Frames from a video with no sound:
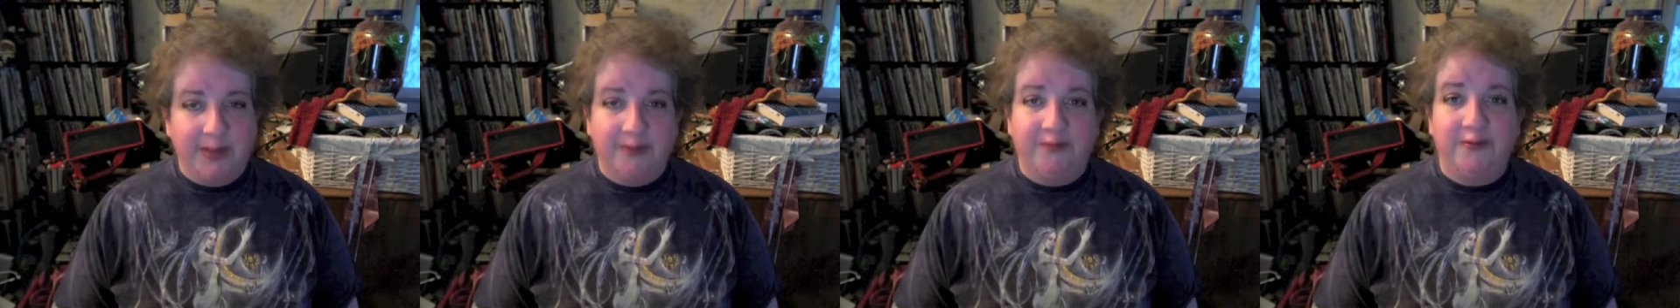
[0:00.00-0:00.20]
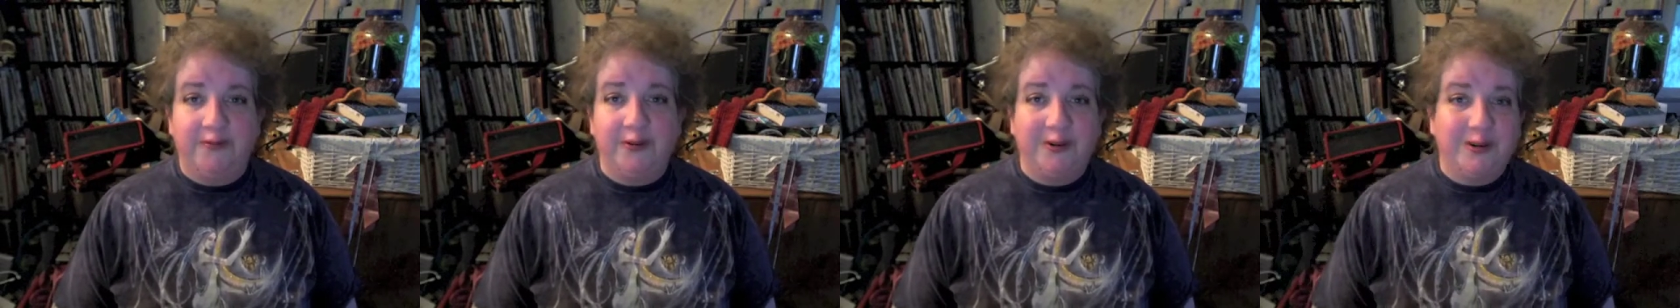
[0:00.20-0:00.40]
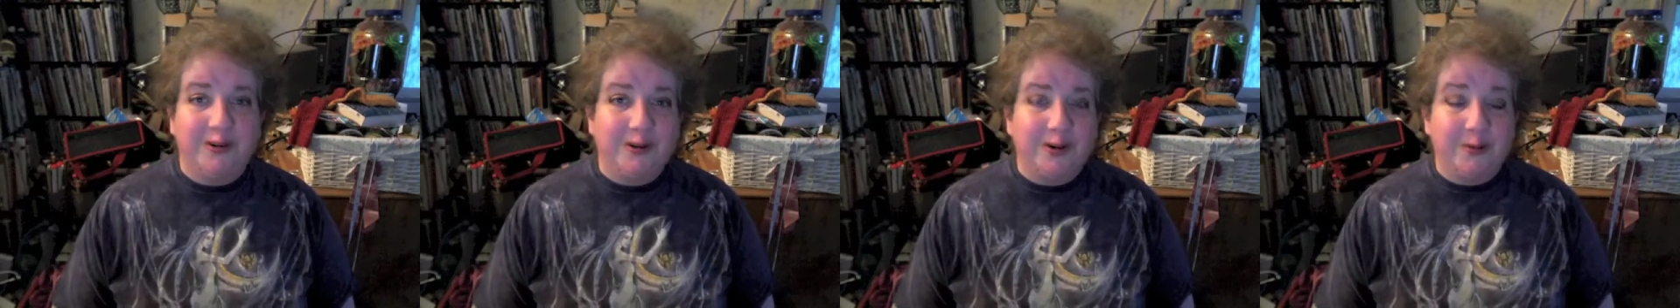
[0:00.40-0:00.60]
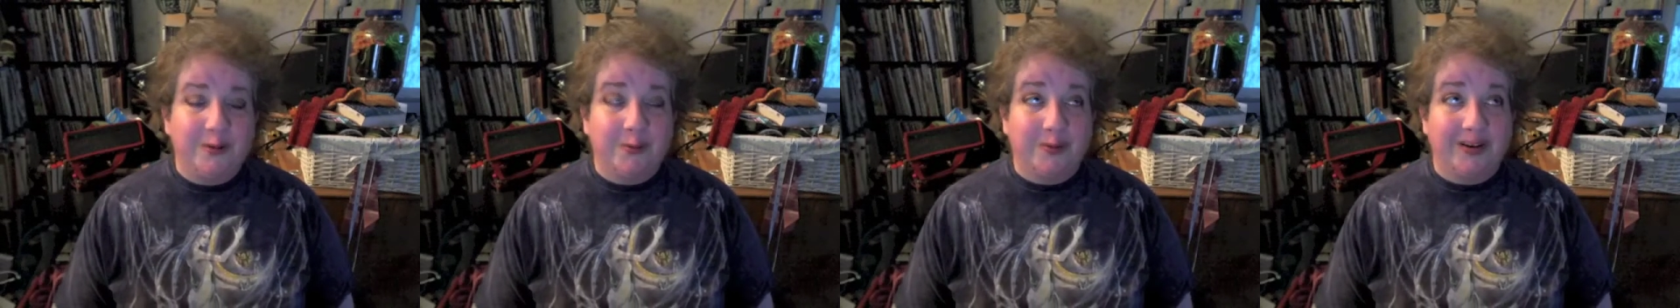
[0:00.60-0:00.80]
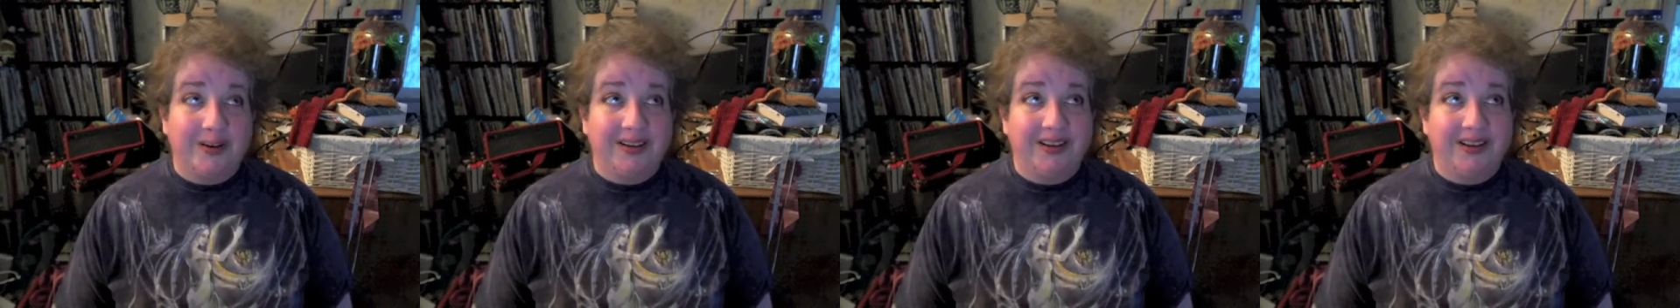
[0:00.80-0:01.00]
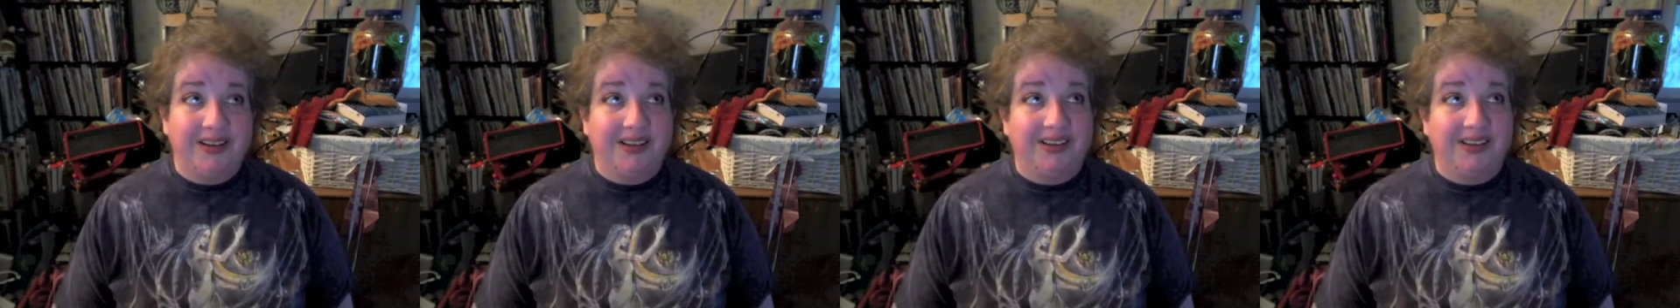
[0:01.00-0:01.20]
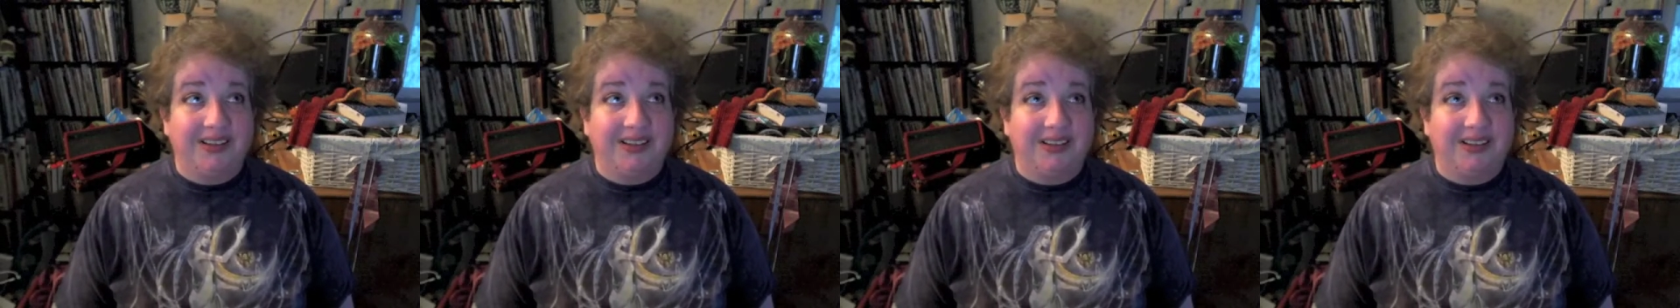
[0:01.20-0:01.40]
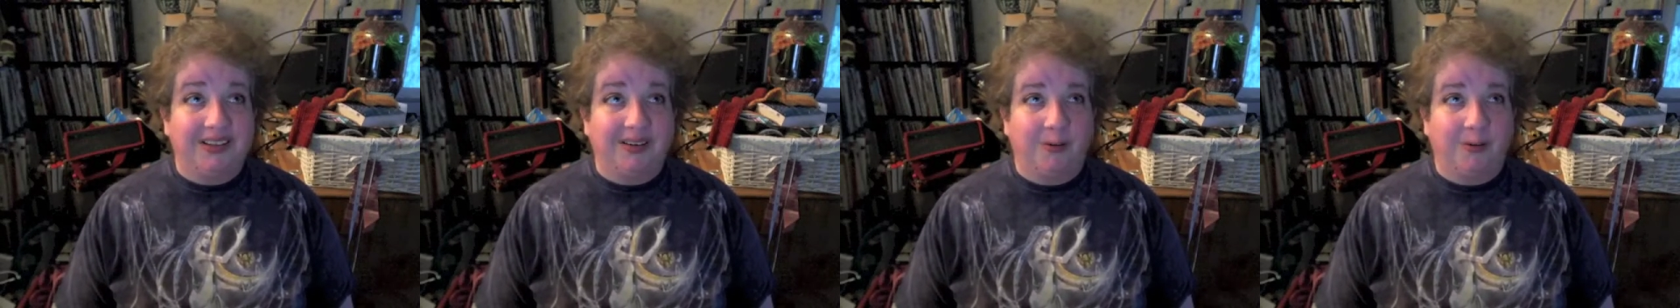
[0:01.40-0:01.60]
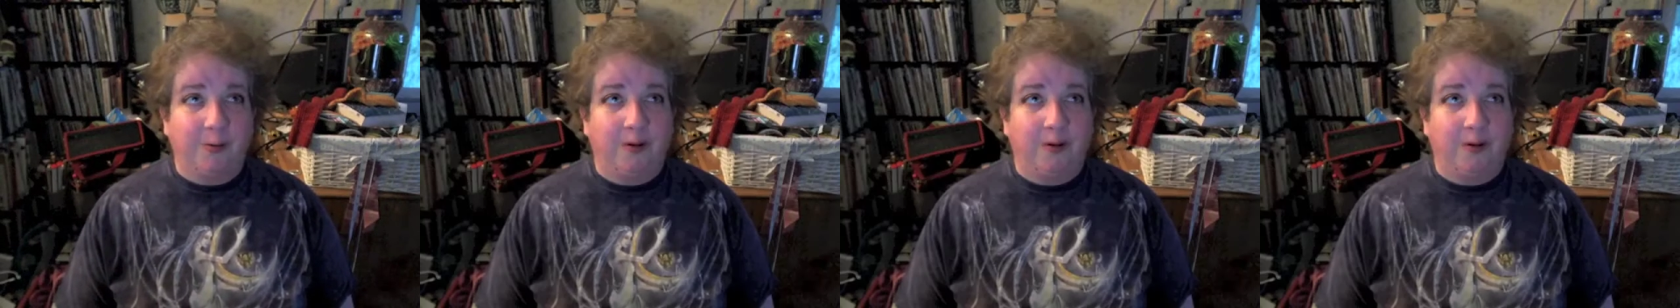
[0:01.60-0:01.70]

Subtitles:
food was